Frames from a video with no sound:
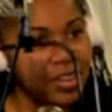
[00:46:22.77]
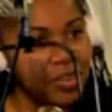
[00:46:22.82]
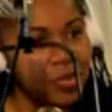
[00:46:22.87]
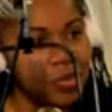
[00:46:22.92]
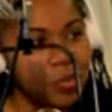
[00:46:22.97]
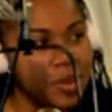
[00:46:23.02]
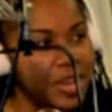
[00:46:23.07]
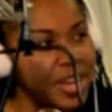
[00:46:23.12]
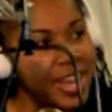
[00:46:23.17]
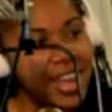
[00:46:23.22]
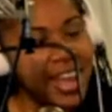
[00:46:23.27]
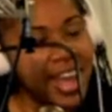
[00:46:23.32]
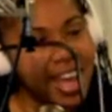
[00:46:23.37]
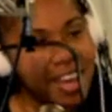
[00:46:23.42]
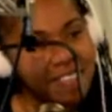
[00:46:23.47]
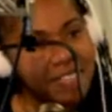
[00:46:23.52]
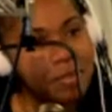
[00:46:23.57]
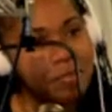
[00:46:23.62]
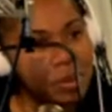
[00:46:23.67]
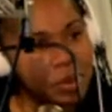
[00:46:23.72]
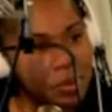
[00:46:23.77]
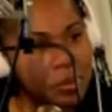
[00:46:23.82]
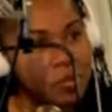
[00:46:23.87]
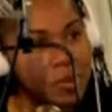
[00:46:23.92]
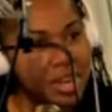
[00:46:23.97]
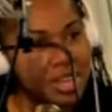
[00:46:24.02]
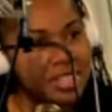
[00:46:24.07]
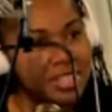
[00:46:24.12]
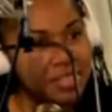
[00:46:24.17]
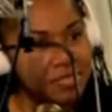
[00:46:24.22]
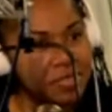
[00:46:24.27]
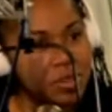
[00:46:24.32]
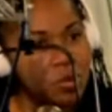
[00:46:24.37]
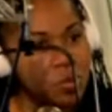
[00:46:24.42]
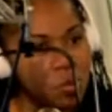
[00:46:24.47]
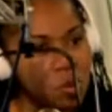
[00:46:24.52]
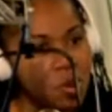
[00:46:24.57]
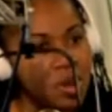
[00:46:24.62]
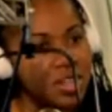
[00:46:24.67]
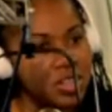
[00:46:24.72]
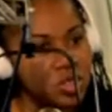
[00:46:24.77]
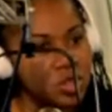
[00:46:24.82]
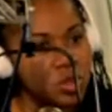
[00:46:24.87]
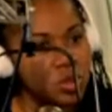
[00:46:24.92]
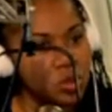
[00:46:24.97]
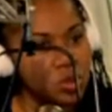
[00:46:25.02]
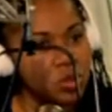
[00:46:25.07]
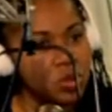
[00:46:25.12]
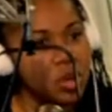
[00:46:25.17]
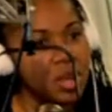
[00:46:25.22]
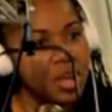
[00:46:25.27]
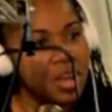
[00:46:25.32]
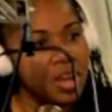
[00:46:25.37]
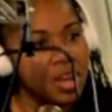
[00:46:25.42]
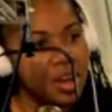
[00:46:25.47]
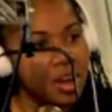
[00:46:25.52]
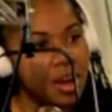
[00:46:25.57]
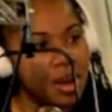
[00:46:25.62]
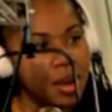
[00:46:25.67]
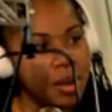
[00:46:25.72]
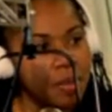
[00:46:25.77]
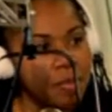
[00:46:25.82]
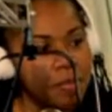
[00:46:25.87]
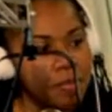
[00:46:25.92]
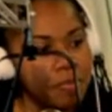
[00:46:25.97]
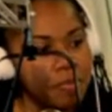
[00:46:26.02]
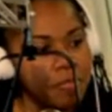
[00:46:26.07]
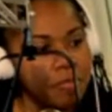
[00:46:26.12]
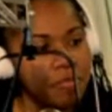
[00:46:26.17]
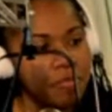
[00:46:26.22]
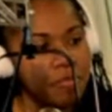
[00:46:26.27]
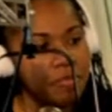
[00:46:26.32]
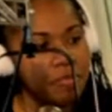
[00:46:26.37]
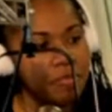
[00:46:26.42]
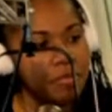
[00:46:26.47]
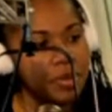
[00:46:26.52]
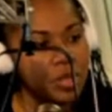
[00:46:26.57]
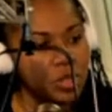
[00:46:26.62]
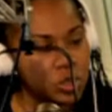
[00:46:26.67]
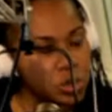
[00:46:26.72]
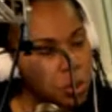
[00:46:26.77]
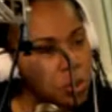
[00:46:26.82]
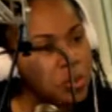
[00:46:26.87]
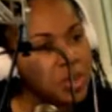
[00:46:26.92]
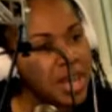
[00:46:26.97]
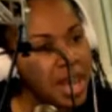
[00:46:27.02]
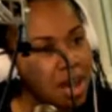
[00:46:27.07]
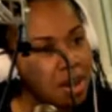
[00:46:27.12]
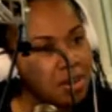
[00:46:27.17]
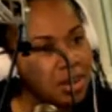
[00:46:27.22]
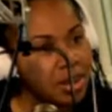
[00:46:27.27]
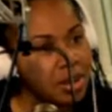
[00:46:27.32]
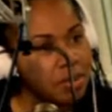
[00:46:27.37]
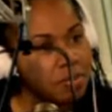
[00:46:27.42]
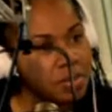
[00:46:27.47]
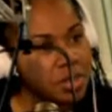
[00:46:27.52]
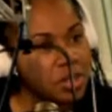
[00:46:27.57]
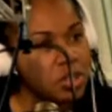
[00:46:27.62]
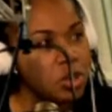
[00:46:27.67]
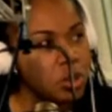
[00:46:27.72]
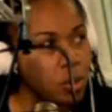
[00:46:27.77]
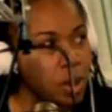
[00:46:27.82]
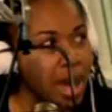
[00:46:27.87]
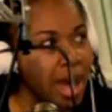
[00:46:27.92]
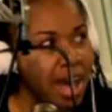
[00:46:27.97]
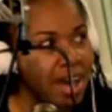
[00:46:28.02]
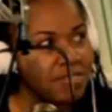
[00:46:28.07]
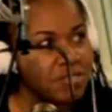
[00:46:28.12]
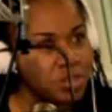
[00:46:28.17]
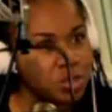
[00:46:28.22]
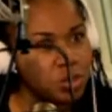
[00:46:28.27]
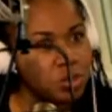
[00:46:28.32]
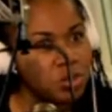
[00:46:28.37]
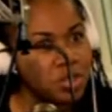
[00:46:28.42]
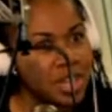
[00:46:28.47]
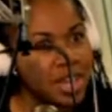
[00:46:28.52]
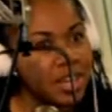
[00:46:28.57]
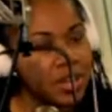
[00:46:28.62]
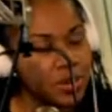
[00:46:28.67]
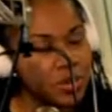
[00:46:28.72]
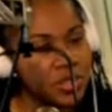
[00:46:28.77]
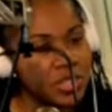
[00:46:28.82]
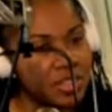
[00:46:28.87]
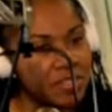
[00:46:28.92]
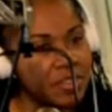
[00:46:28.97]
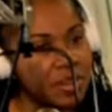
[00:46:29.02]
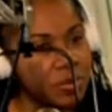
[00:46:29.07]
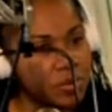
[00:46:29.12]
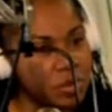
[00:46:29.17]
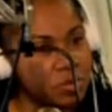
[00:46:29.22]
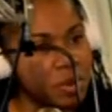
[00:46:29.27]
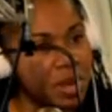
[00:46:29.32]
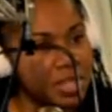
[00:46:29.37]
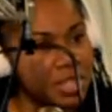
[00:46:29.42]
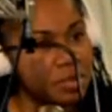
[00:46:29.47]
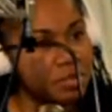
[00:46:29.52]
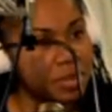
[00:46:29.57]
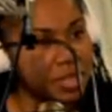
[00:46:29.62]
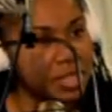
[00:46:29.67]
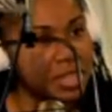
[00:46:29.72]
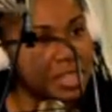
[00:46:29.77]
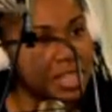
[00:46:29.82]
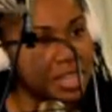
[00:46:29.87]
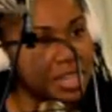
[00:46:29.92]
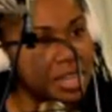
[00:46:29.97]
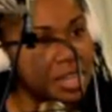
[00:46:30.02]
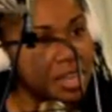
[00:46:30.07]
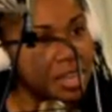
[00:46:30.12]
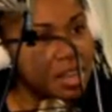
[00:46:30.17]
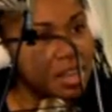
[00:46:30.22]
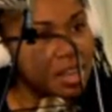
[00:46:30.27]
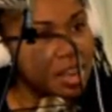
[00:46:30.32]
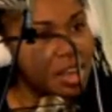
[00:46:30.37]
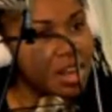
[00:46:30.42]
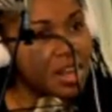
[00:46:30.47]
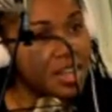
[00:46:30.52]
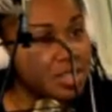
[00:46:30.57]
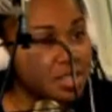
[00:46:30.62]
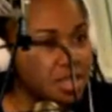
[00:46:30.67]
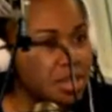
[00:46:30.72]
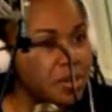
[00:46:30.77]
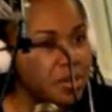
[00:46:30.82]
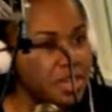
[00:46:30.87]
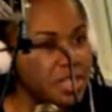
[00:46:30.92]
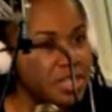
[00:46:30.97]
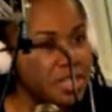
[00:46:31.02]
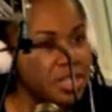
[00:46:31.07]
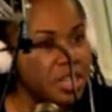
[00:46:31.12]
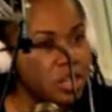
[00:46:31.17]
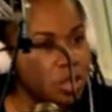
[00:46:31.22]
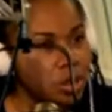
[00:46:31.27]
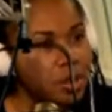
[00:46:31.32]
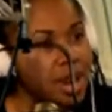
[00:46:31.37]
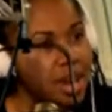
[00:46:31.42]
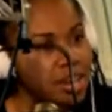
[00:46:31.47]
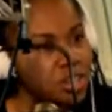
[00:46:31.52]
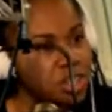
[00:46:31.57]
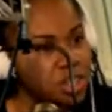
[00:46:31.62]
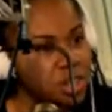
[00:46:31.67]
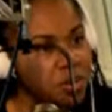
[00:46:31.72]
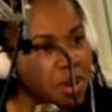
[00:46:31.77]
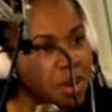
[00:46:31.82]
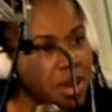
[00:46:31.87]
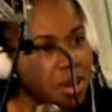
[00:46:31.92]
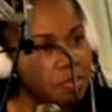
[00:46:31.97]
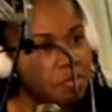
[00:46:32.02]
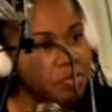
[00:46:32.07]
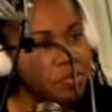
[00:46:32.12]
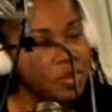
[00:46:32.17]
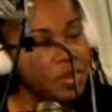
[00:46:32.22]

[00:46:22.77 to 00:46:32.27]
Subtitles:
Well, we can't have it both ways. If you want to control the outcome, then you have to take your civic responsibility seriously, and you got to show up.